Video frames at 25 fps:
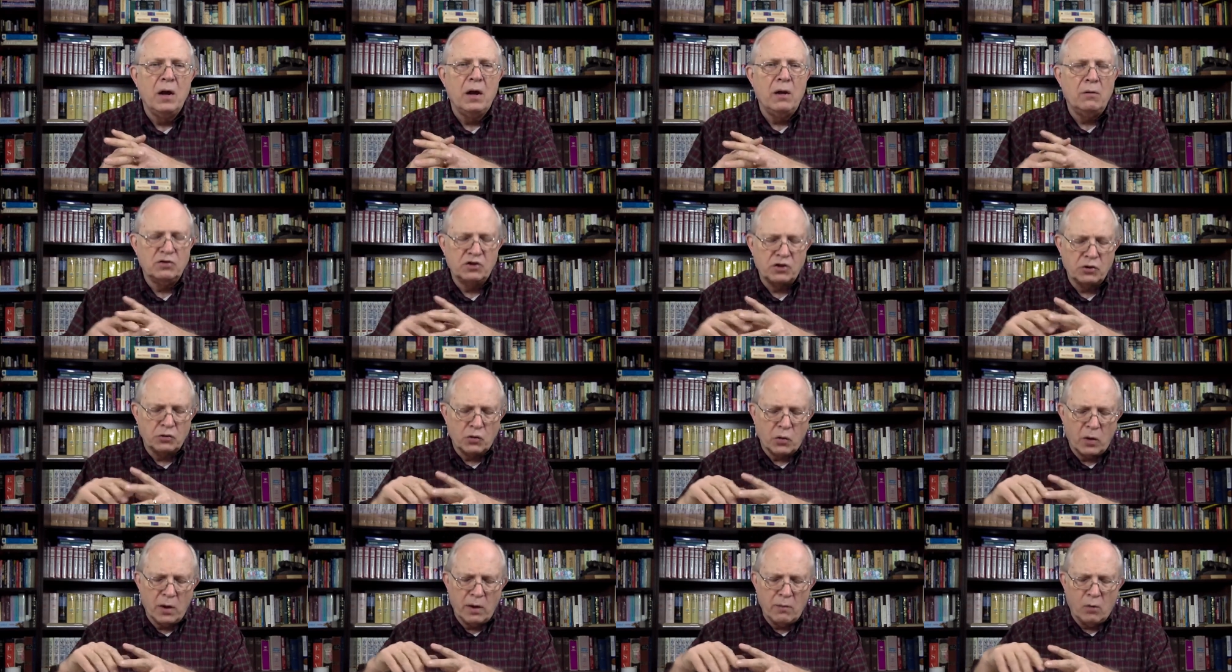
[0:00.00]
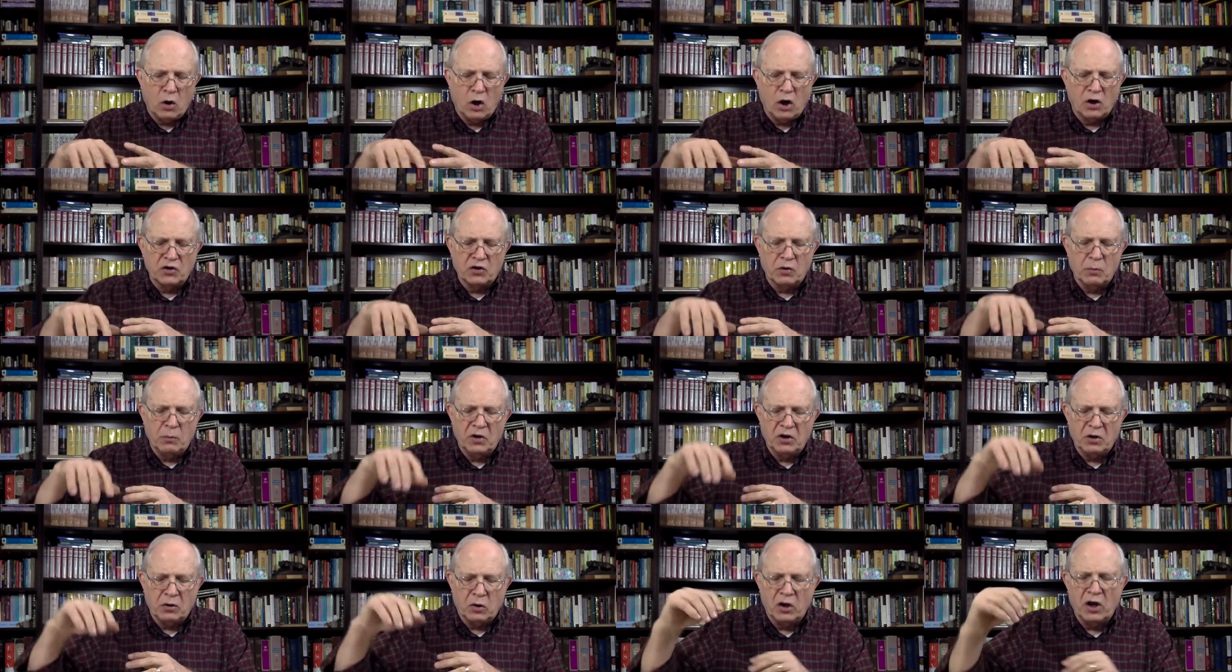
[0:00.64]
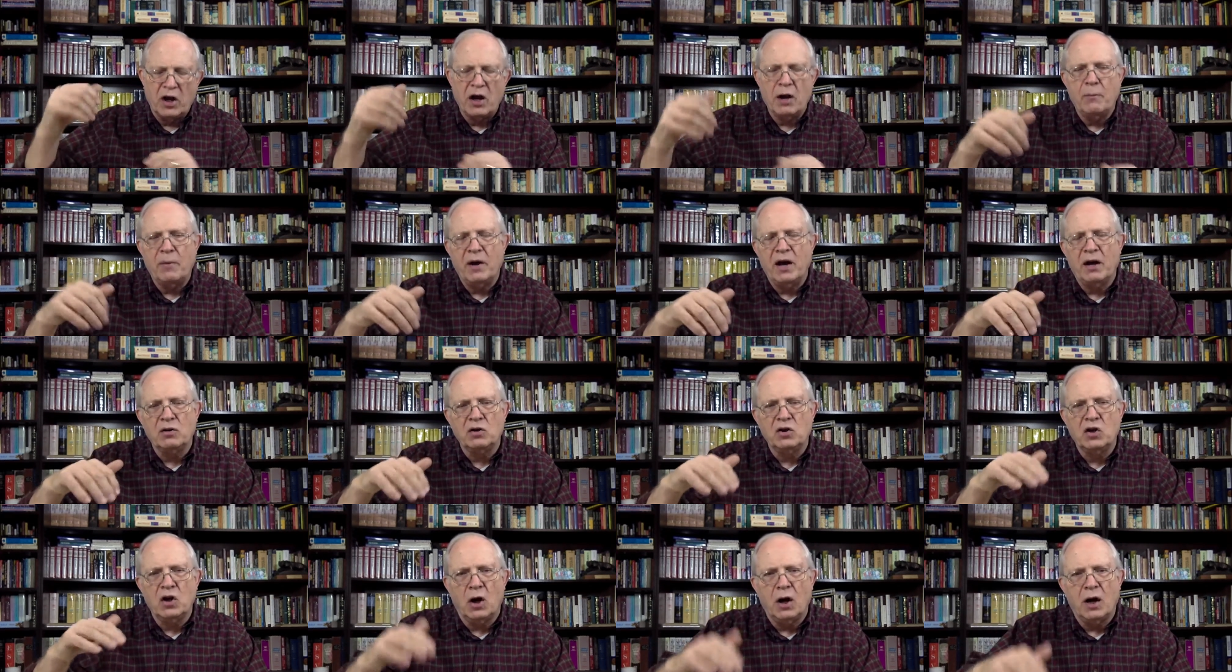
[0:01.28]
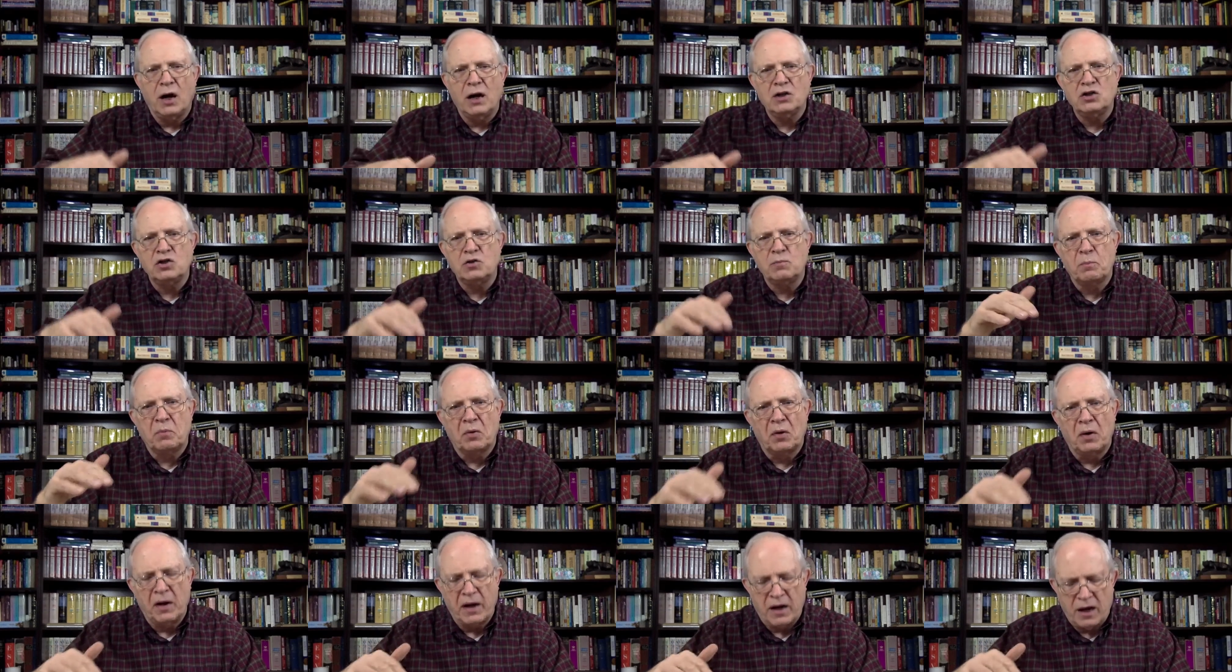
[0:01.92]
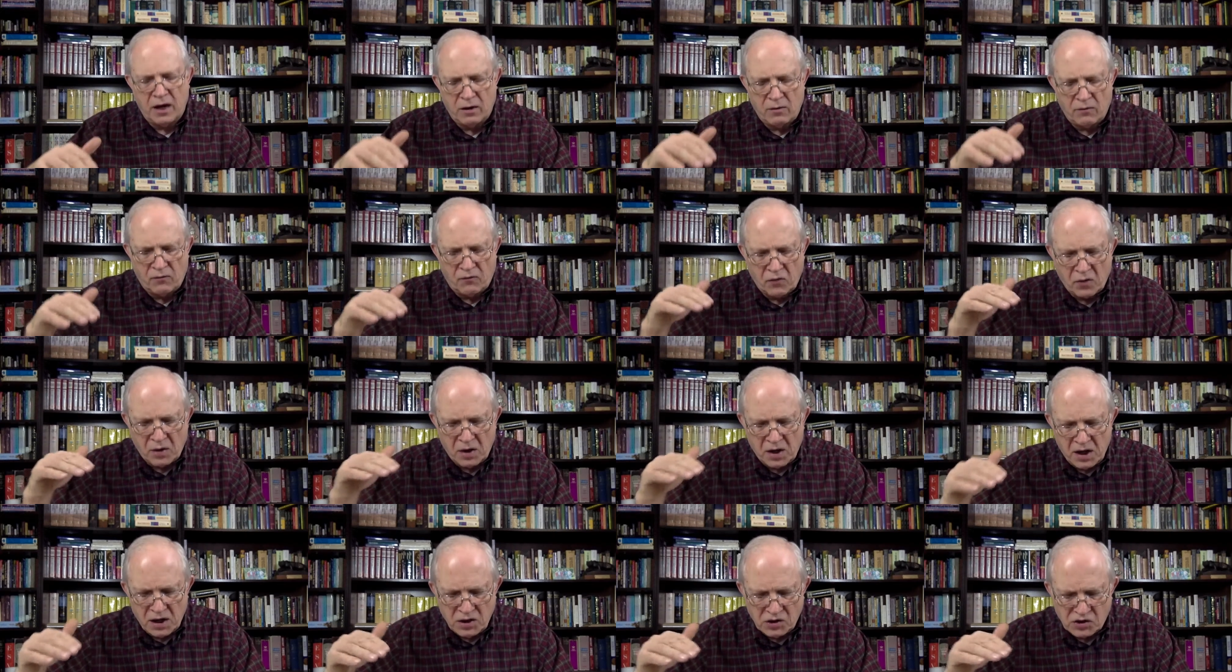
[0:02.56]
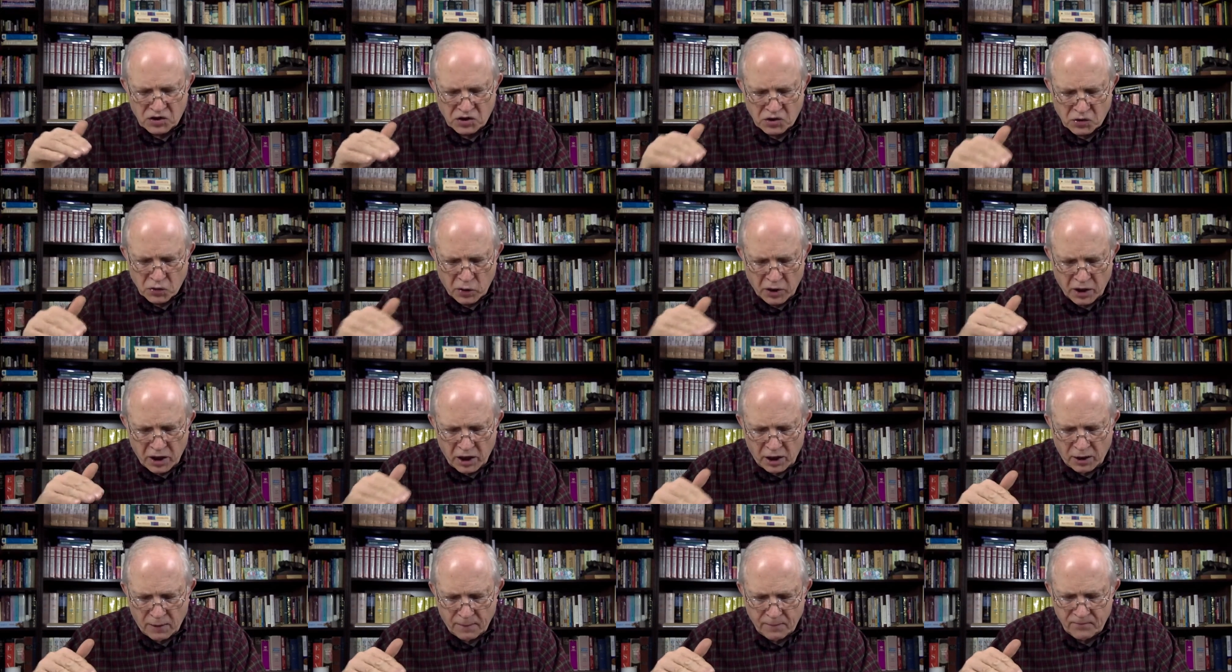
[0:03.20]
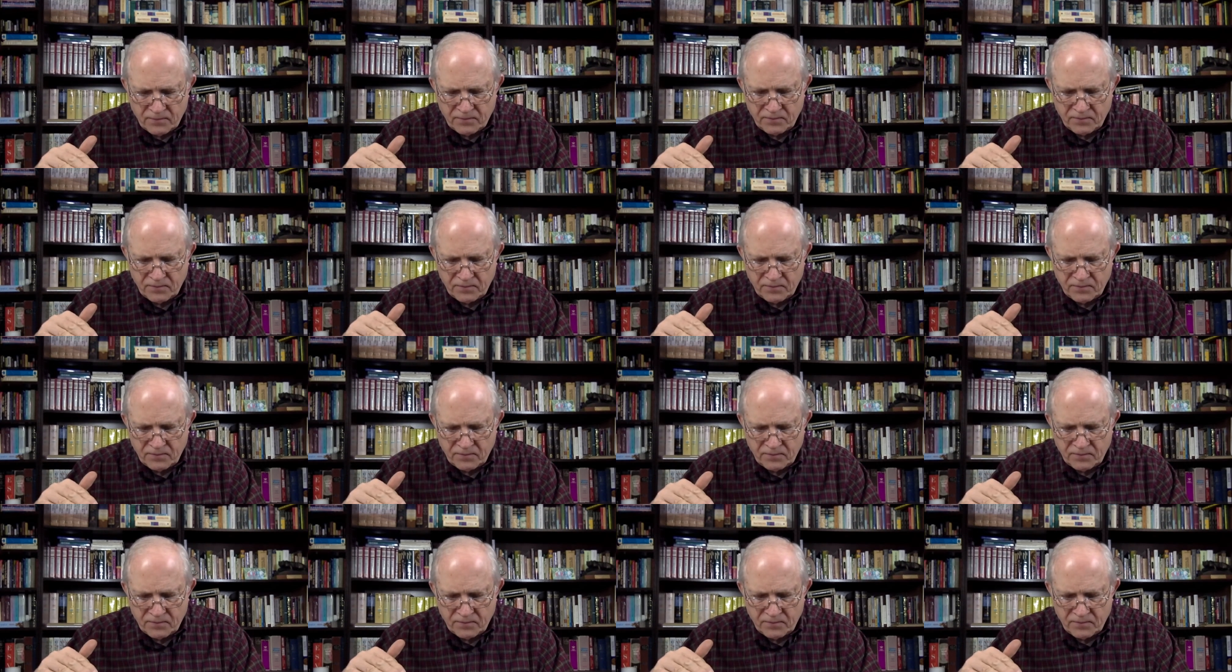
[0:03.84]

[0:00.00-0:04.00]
it was a dream ultimately about God's plan for history,